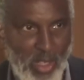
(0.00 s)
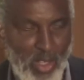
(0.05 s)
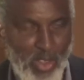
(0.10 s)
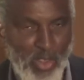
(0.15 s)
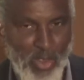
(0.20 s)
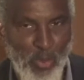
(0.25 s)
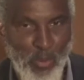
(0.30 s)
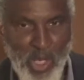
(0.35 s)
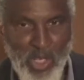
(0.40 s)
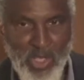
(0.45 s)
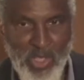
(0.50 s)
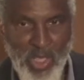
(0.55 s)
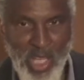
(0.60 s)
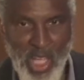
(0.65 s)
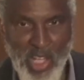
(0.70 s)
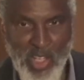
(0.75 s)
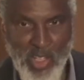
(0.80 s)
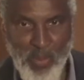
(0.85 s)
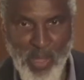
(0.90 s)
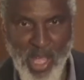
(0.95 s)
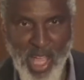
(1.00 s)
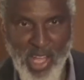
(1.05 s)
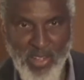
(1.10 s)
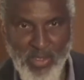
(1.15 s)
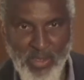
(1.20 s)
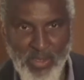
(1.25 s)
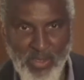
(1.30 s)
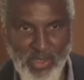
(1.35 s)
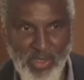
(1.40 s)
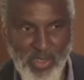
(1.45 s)
the racialized
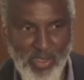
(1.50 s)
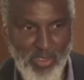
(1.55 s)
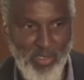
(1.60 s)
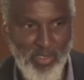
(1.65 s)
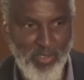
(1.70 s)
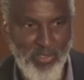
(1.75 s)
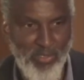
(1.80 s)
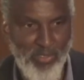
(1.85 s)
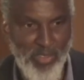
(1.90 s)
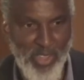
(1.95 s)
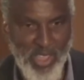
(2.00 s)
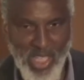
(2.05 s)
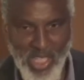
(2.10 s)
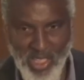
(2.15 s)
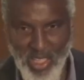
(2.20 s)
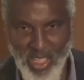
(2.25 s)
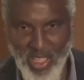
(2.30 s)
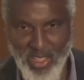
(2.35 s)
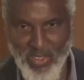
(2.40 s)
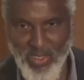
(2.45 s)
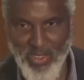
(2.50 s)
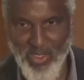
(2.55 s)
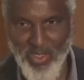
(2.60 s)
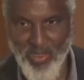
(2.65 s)
patterns for decades.